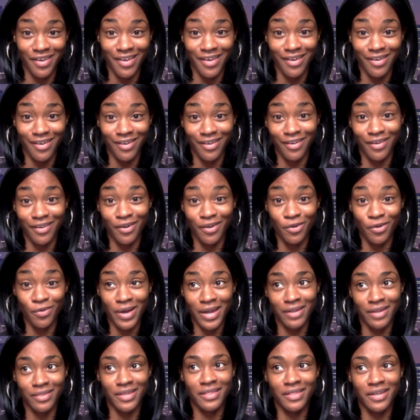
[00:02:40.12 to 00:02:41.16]
and at
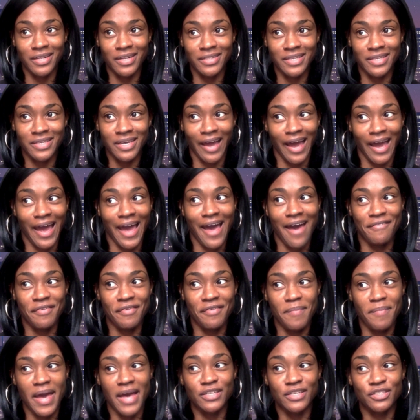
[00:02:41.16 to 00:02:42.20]
the end of the day, like, I have a
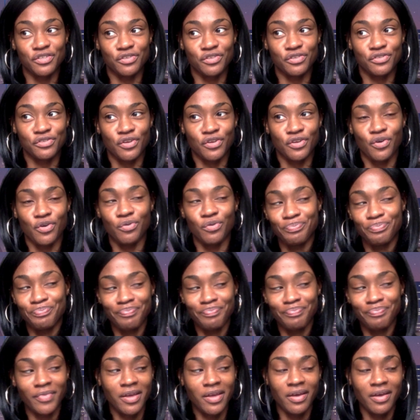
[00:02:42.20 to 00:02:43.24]
master's, so
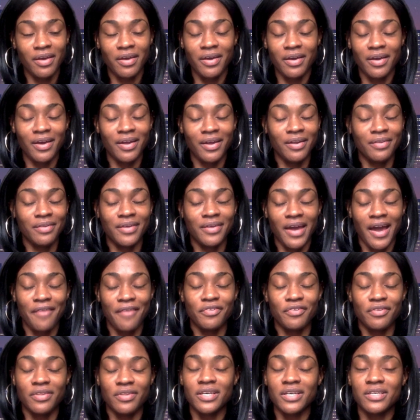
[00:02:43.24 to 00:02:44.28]
anything
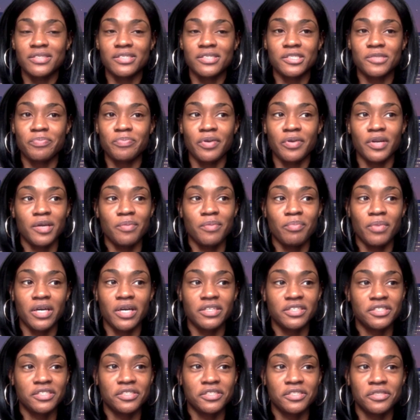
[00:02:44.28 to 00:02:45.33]
after this is pretty
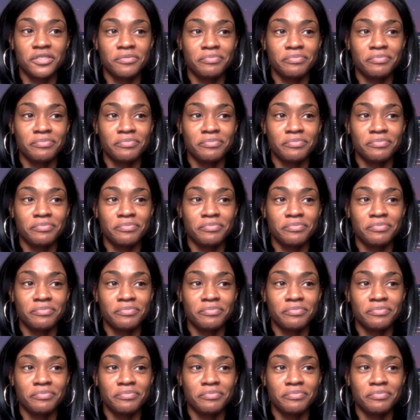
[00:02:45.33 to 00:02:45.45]
much